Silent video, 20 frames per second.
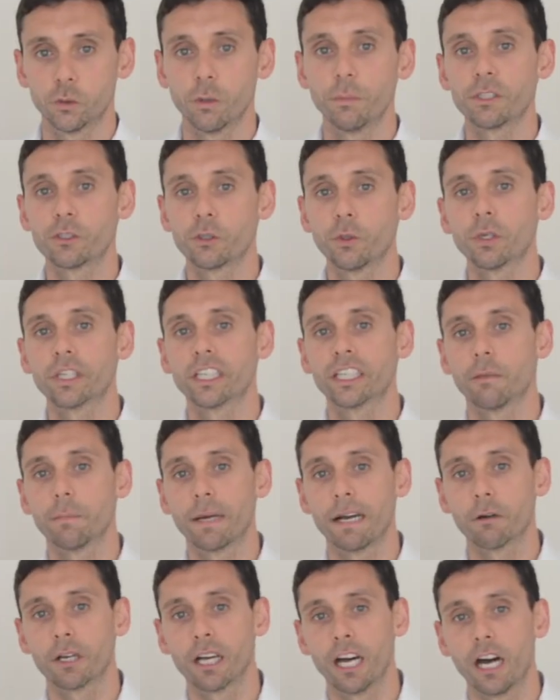when we're talking
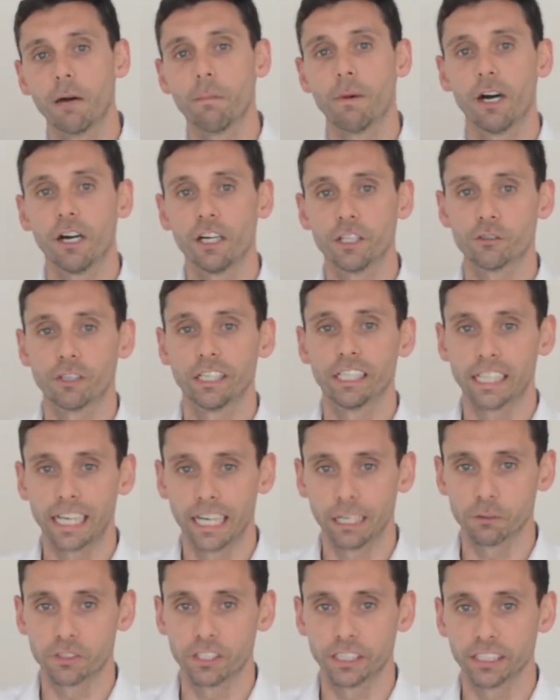about carbohydrate
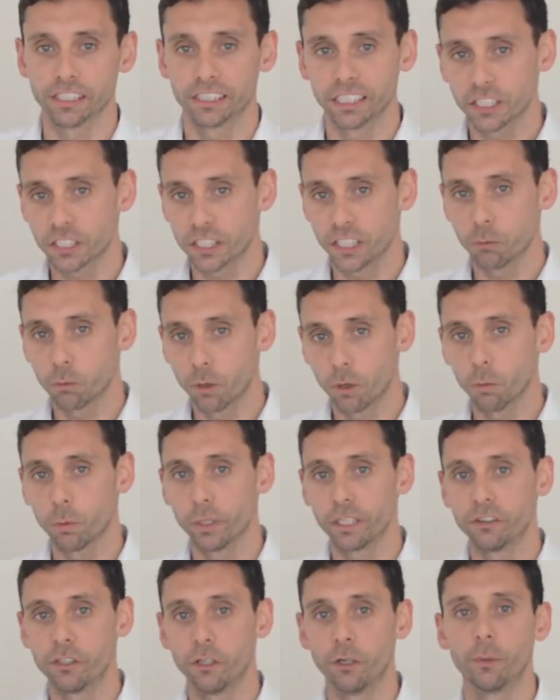counting, essentially what we're
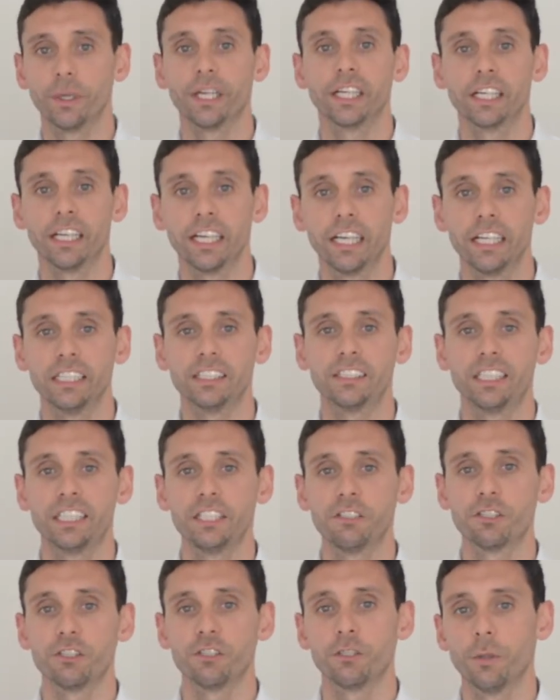doing is
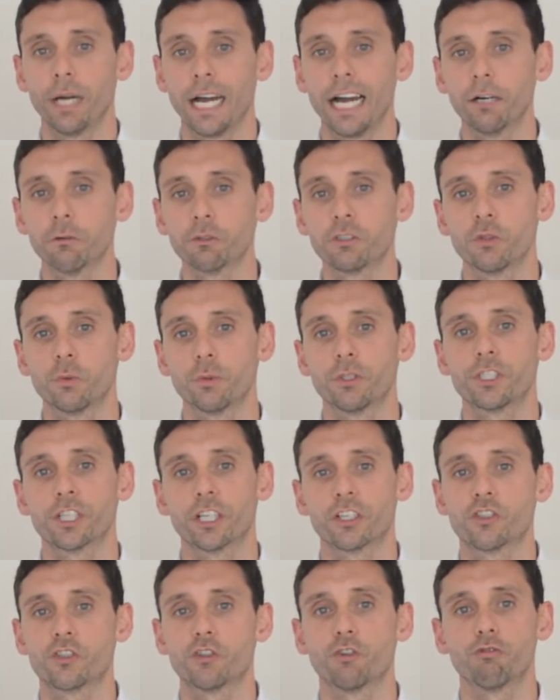teaching you how to
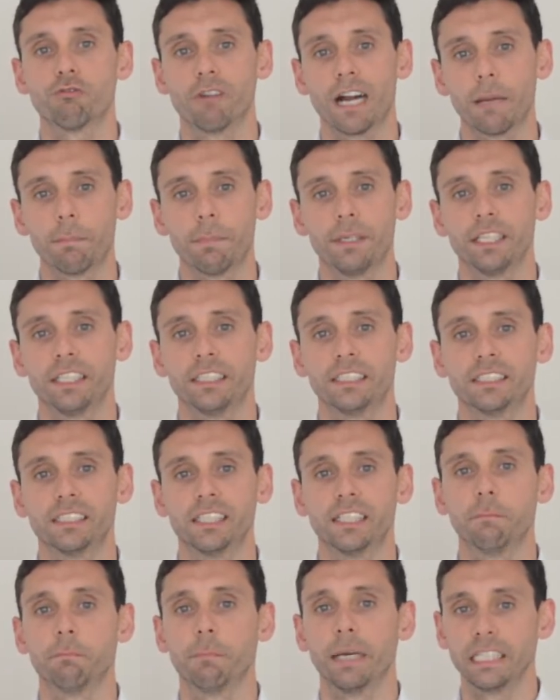adjust your rapid
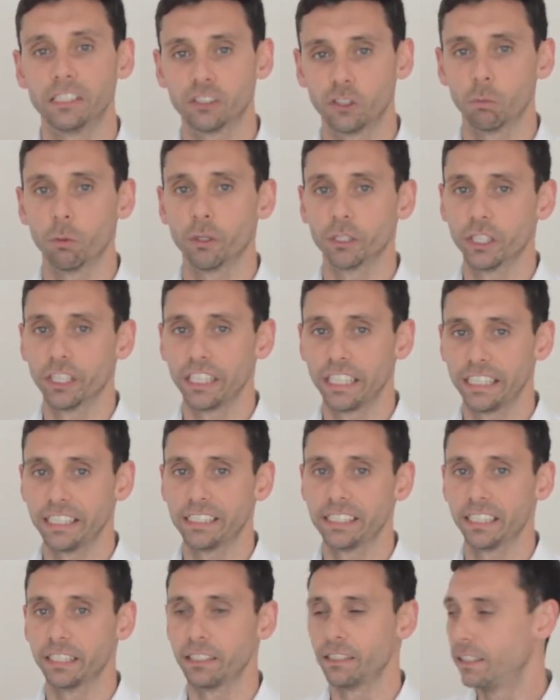insulin based on what you're
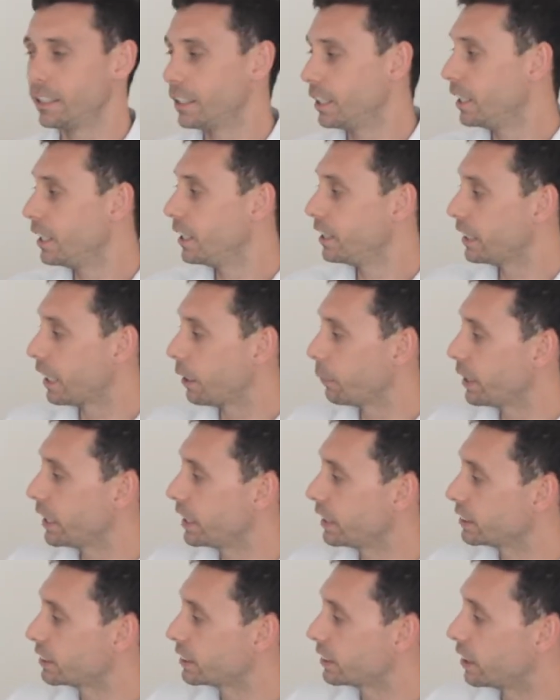eating. Now,
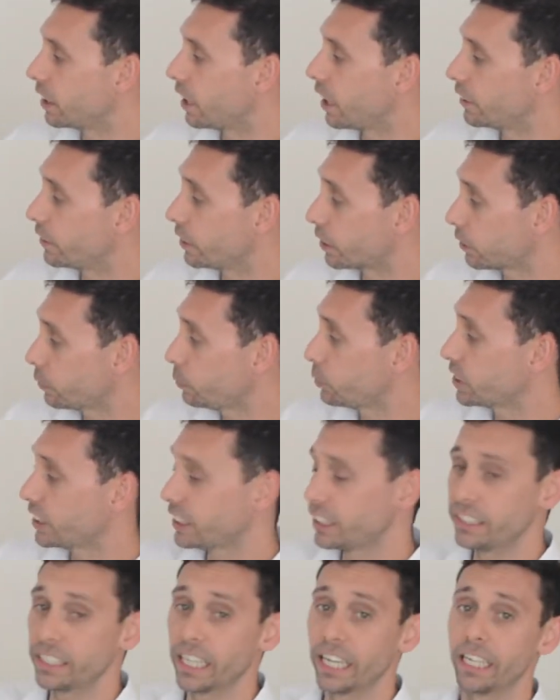it's the clue's in
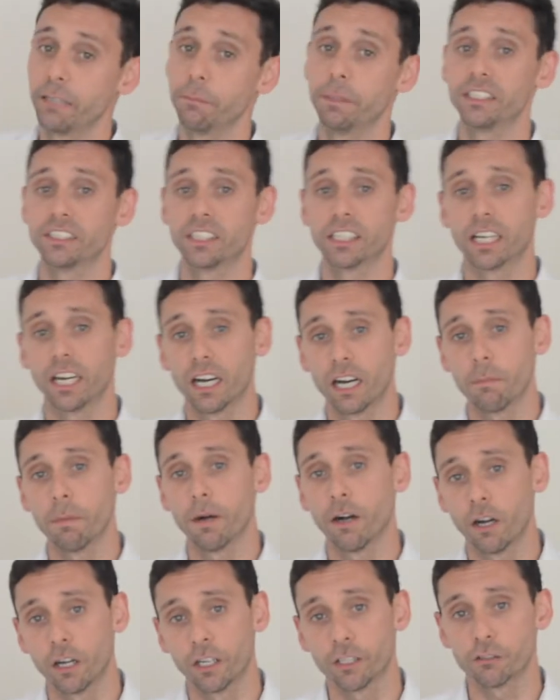the name. It's the
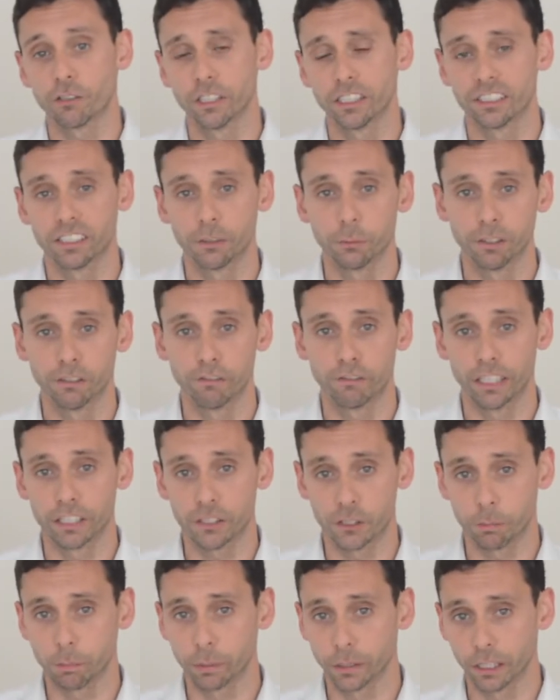carbohydrates that will affect
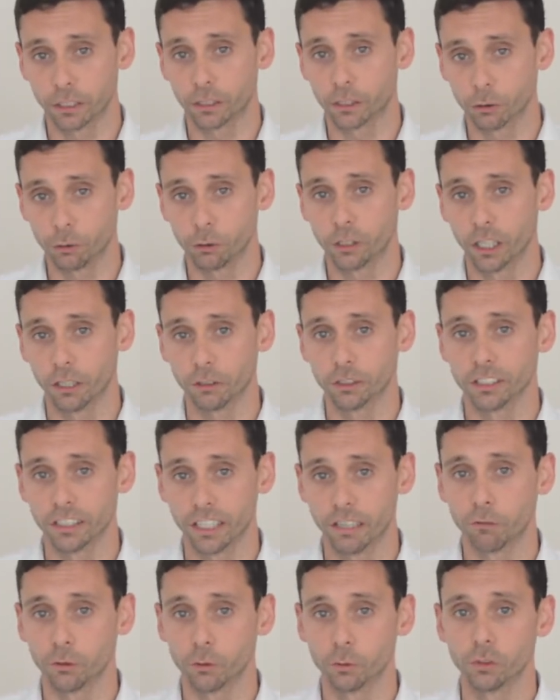your blood glucose
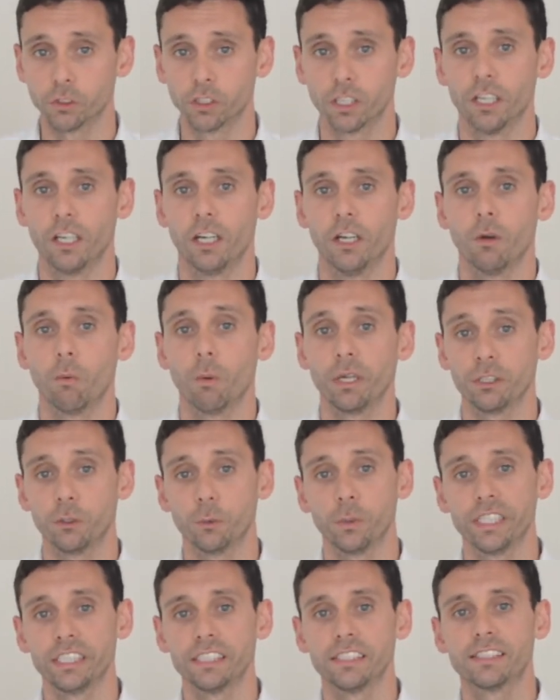levels when
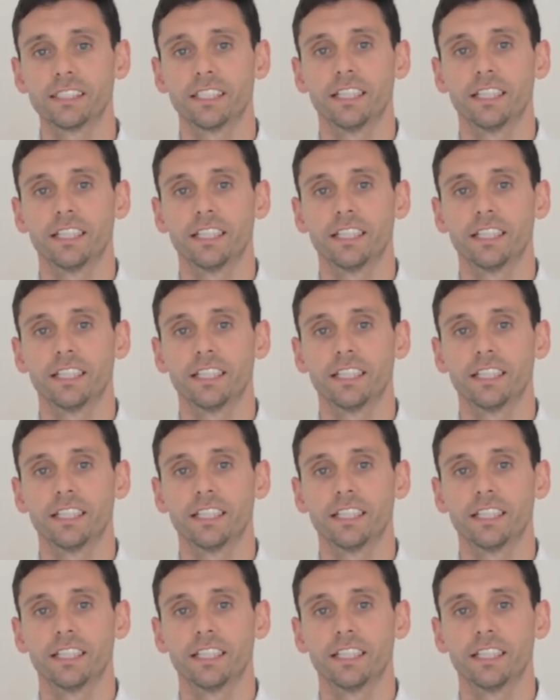you eat.